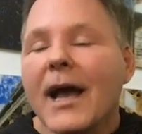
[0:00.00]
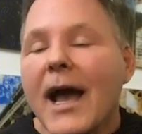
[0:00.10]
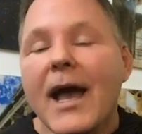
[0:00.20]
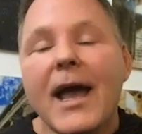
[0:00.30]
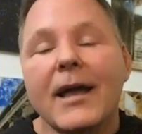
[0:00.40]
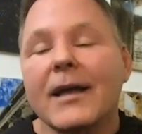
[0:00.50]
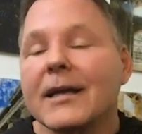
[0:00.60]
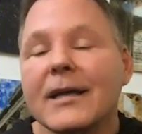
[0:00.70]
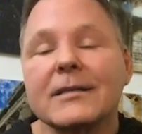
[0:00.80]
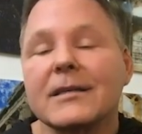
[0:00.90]

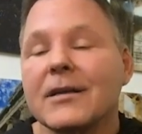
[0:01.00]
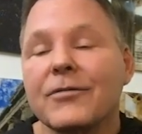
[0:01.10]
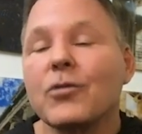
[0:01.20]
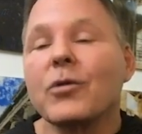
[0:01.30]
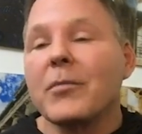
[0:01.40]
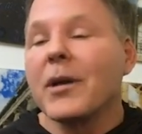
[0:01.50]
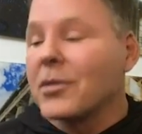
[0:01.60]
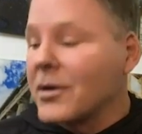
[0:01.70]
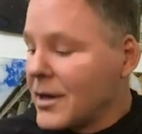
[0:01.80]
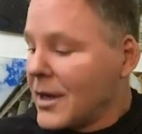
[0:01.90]
if you
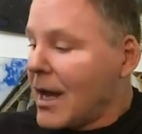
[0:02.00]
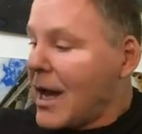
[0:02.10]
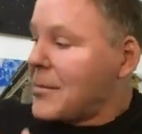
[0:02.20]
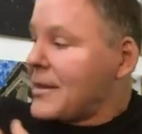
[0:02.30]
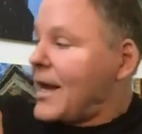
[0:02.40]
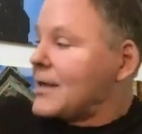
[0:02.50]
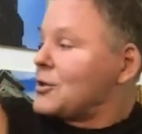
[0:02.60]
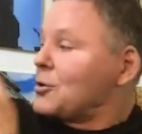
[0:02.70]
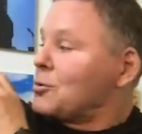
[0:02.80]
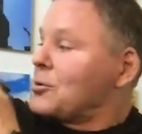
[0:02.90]
remember, that
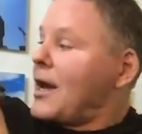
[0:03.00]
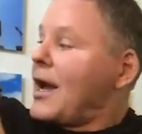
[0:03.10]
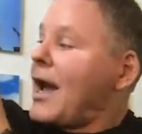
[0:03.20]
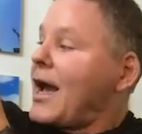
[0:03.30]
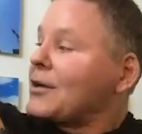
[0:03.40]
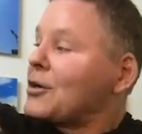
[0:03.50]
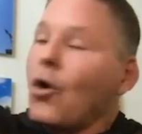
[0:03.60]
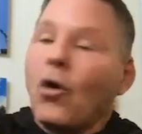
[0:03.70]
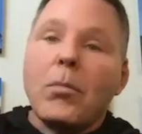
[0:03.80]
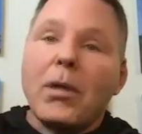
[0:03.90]
dude had
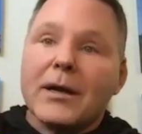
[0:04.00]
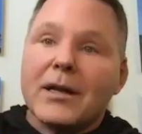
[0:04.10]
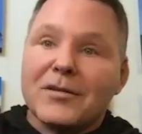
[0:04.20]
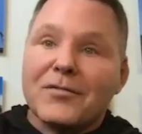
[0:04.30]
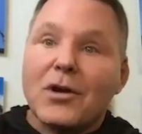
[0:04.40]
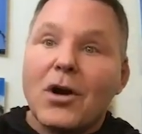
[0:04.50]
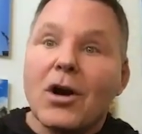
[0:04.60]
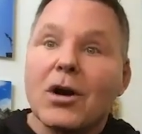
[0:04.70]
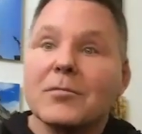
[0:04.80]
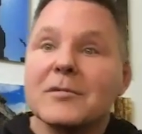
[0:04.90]
coal buckets for
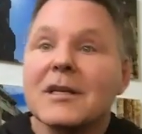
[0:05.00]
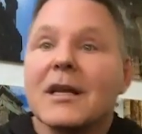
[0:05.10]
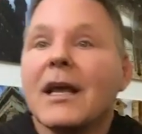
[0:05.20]
arms,